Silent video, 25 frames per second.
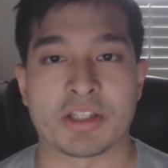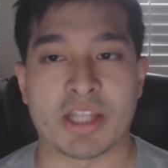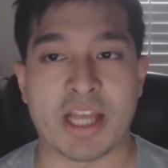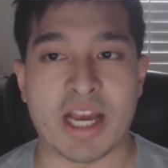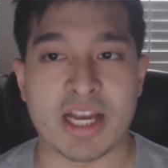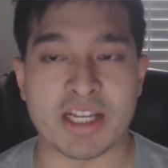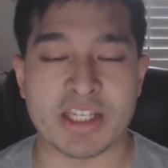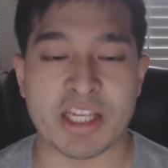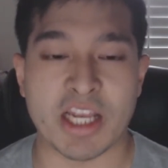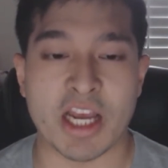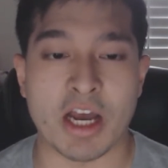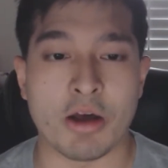
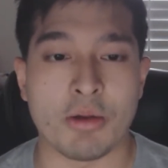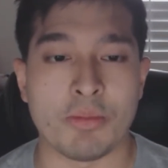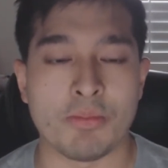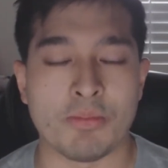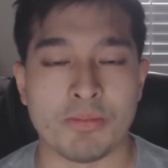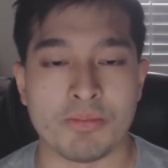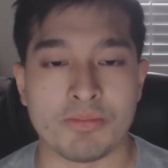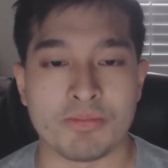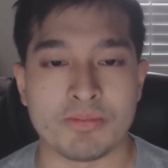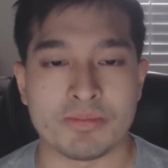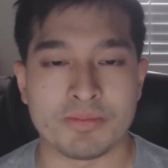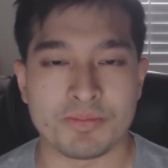That's
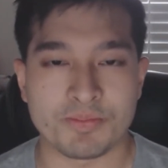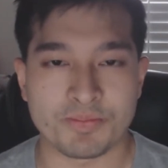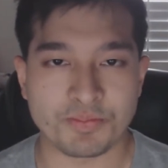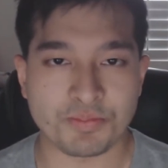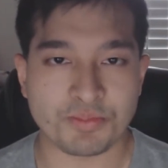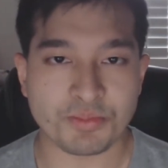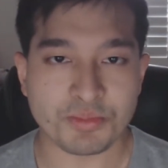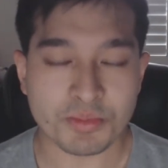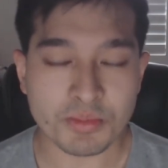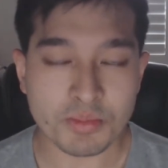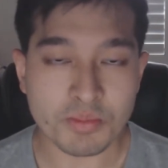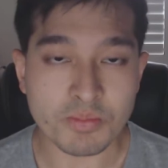how
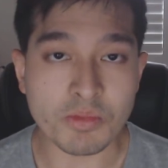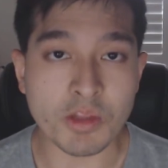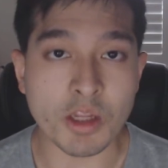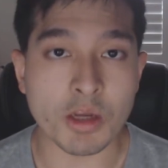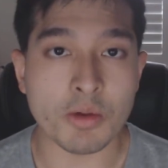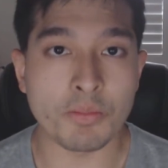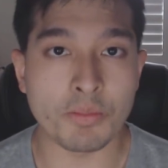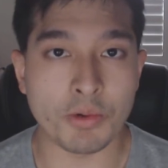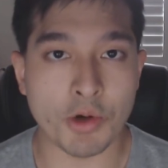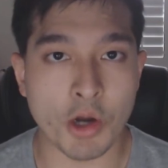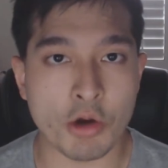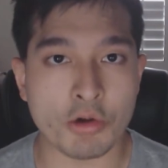
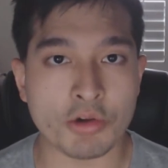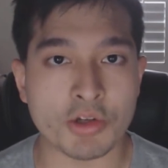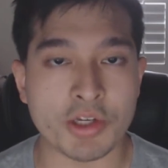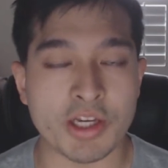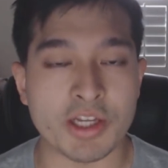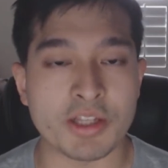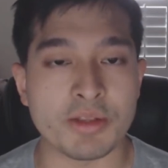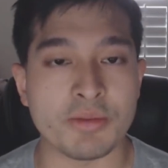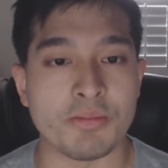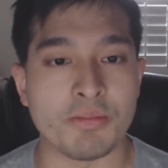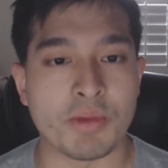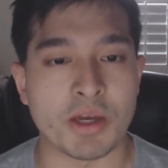
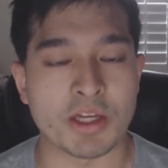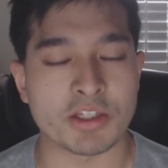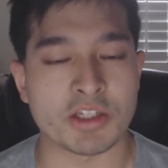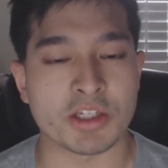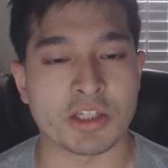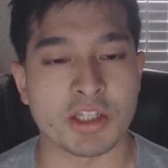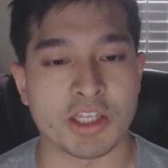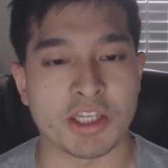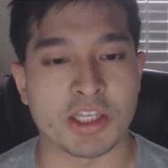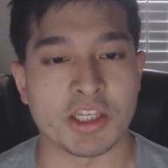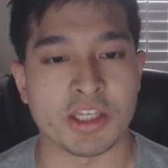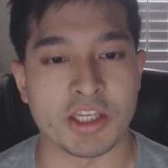broken
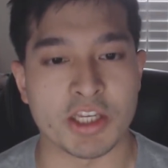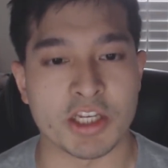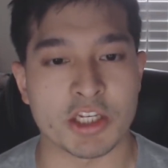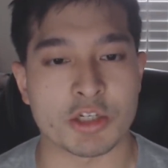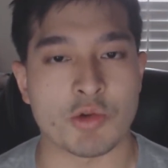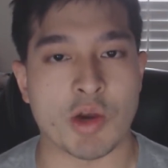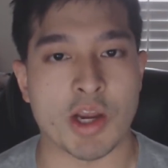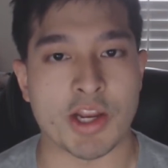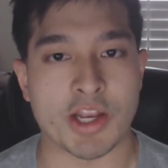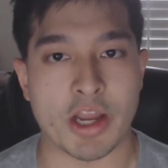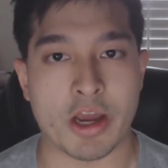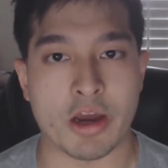mentally he is
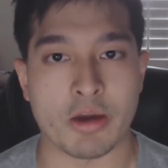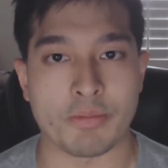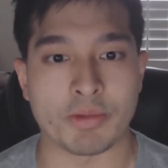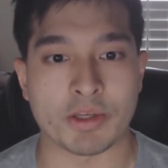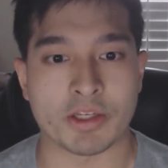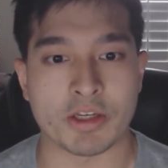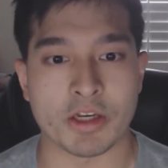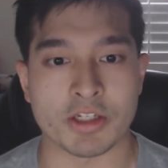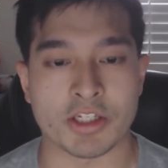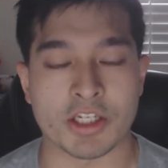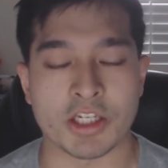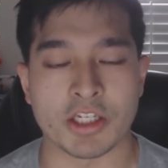right now
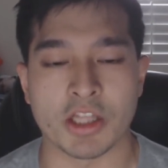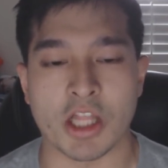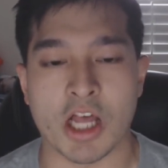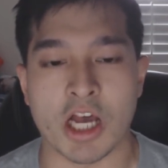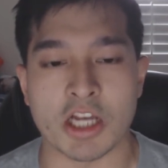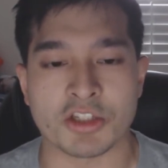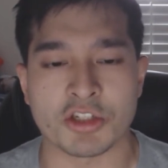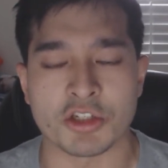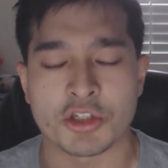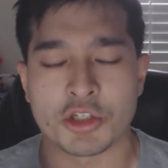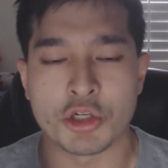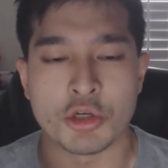because he
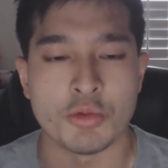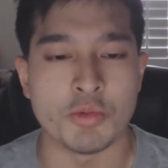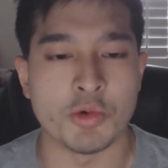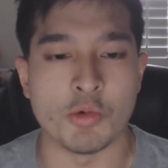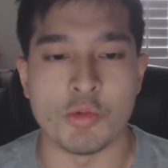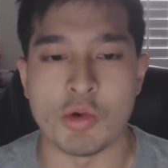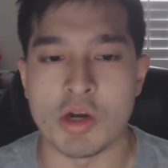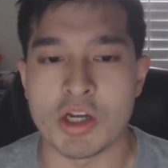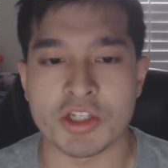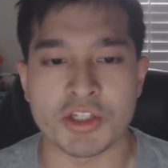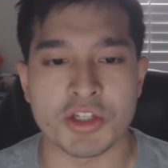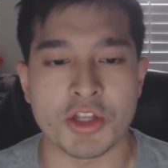lost the tomb of
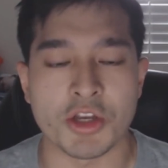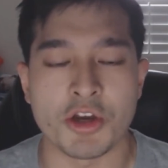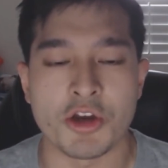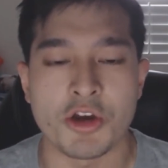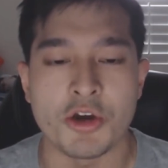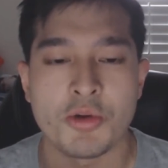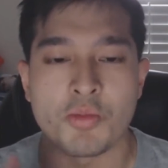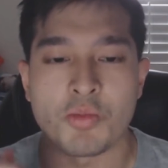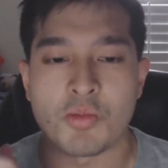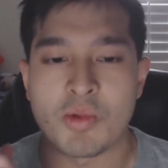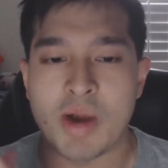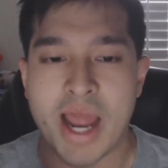
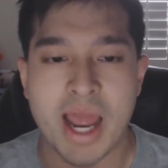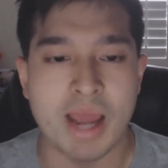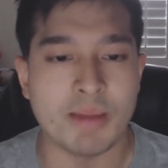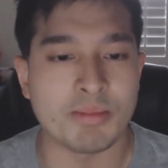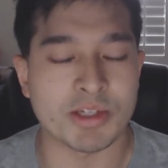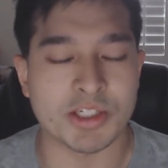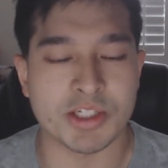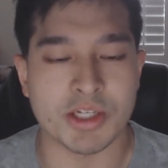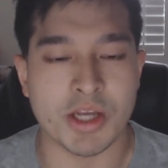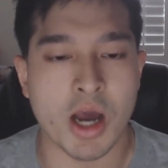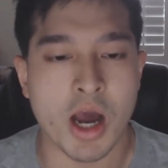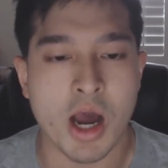wisdom, Ram
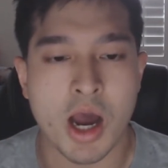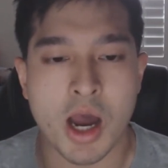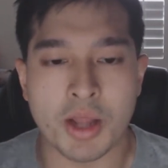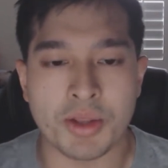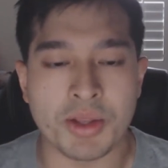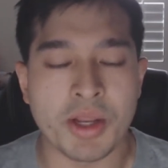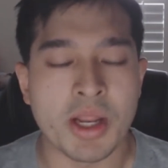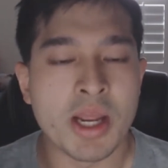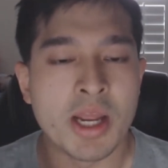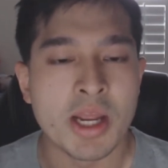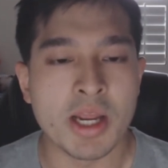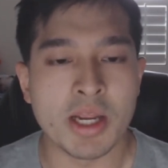is
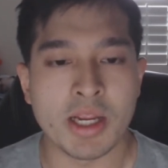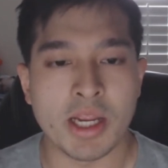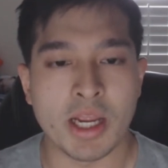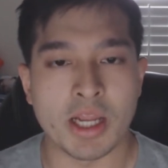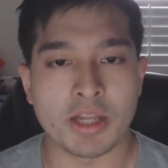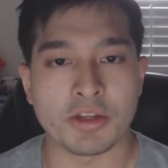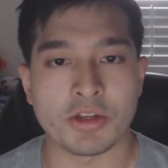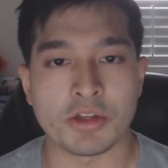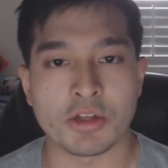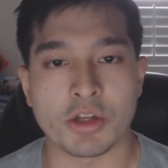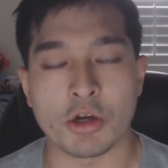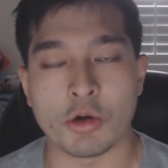gone,
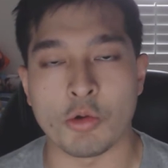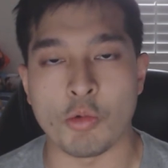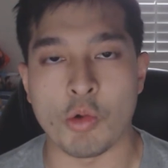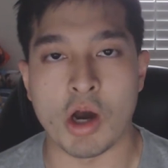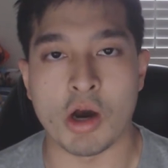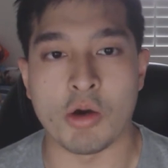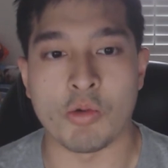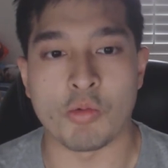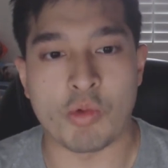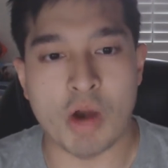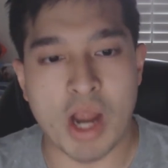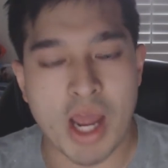and you know,
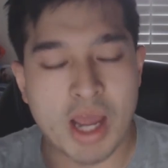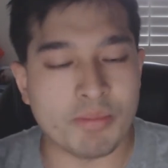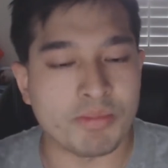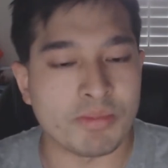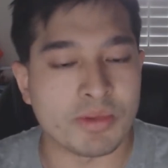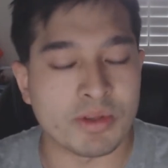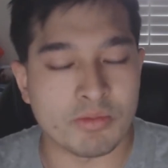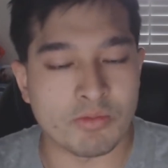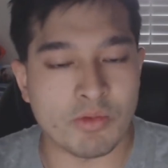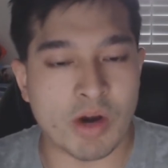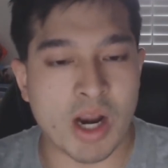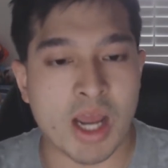well, Ram
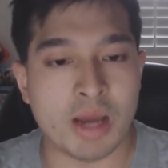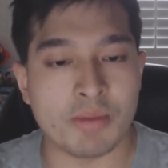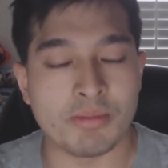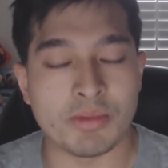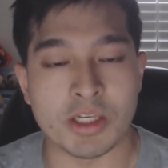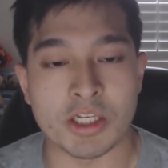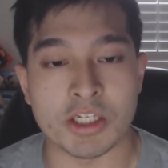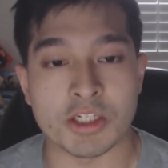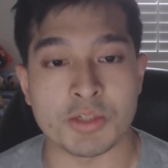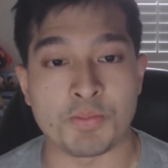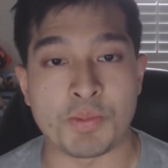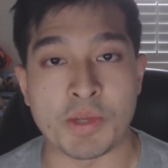Ram
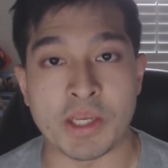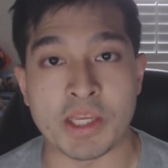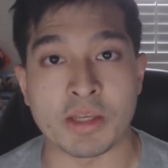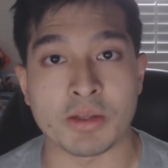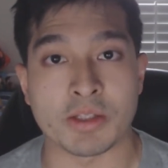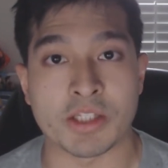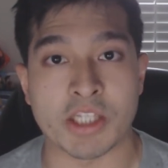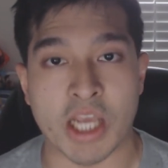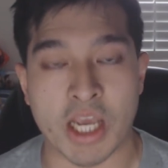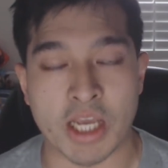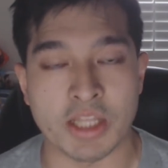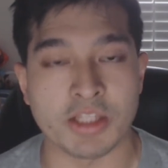is being
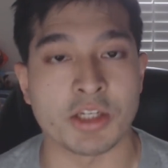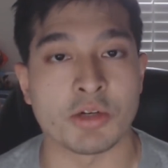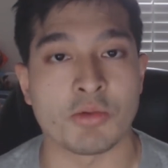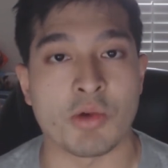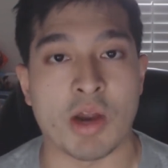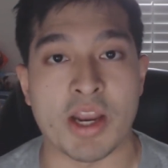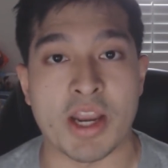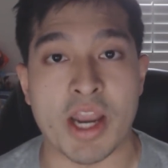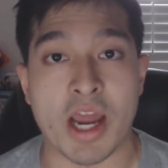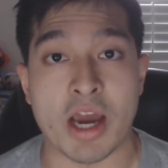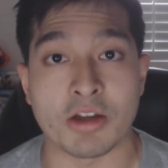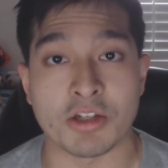tended
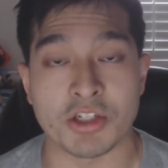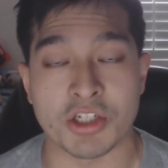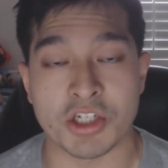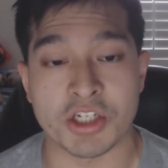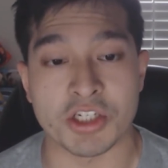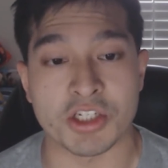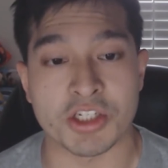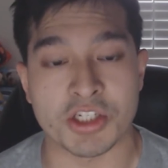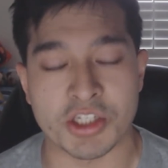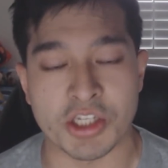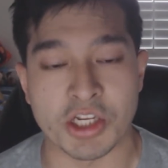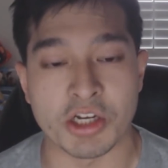right now, and
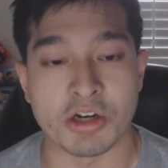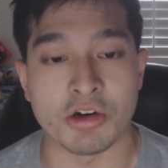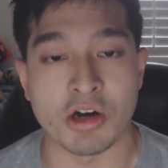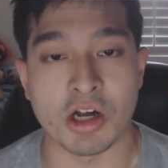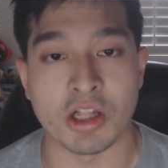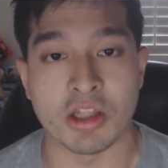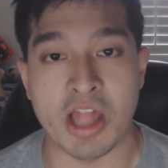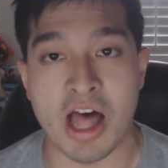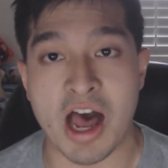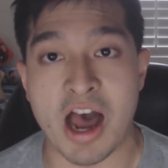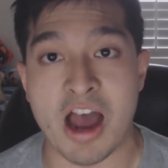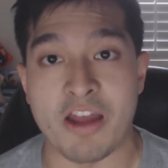she's still
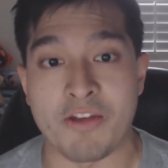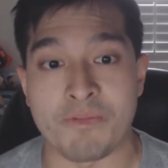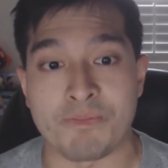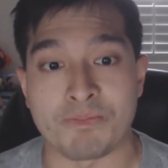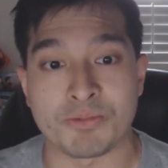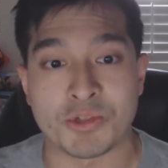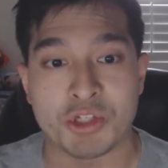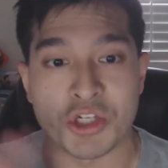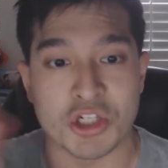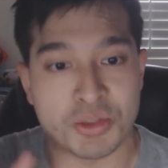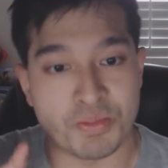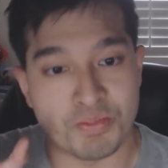alive,
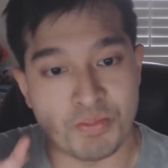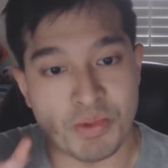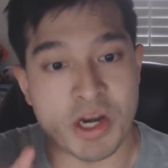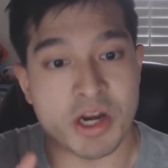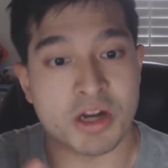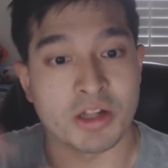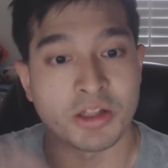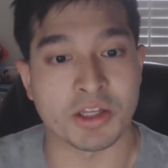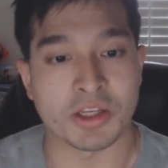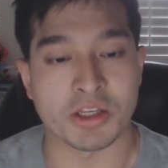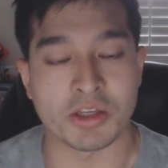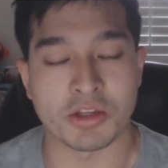just
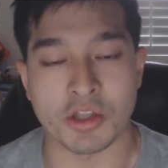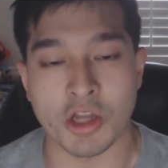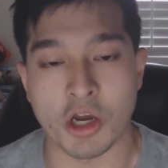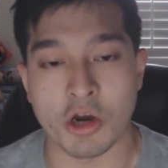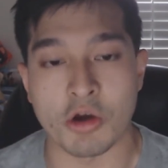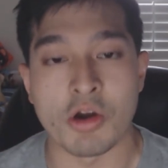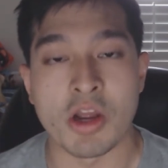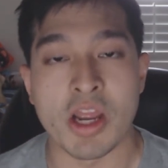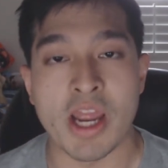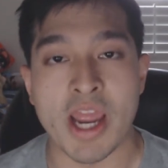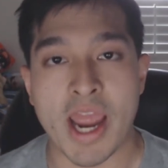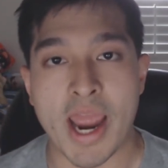barely. You
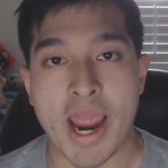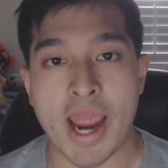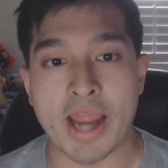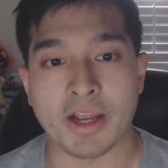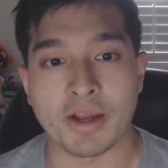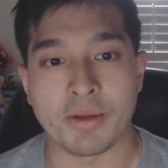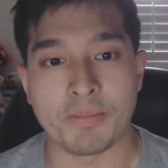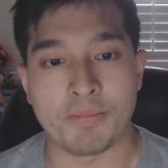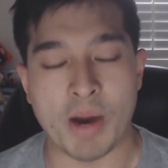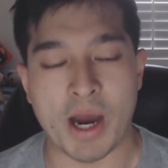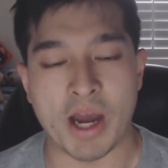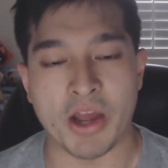know,
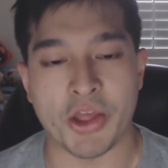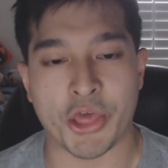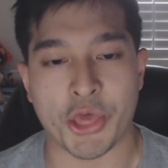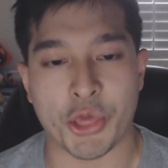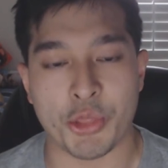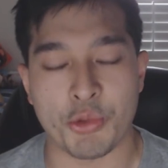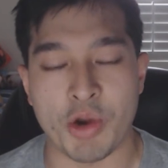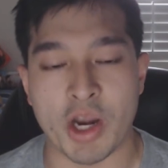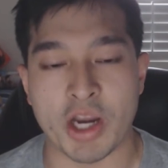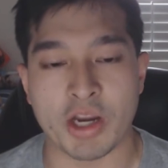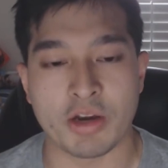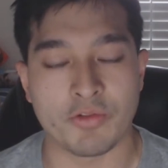hanging by a
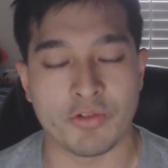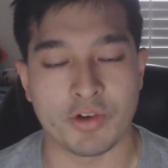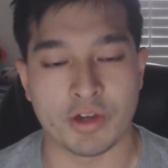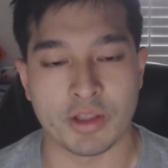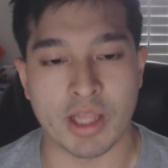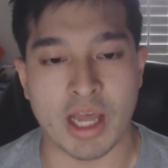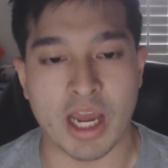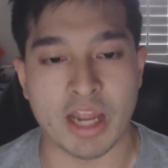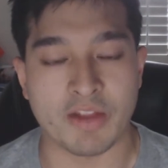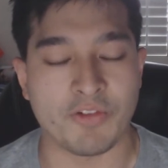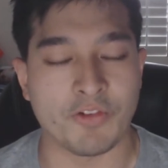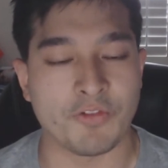thread of her
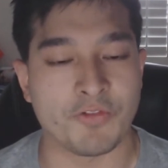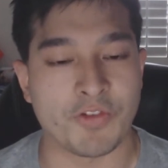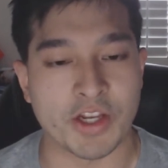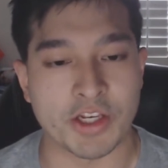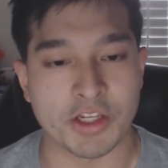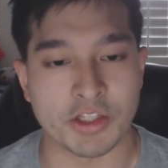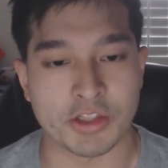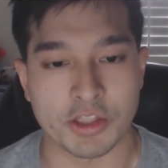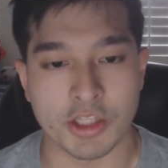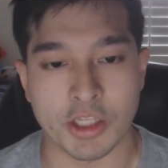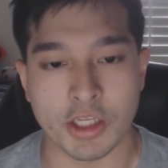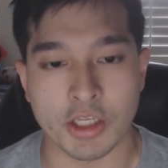life, if
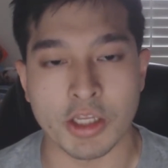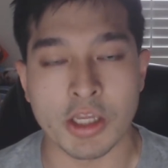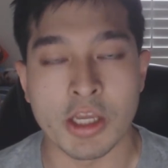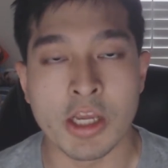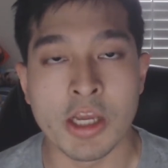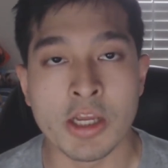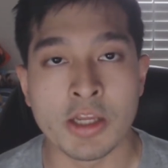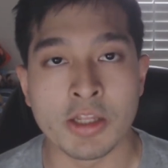anything.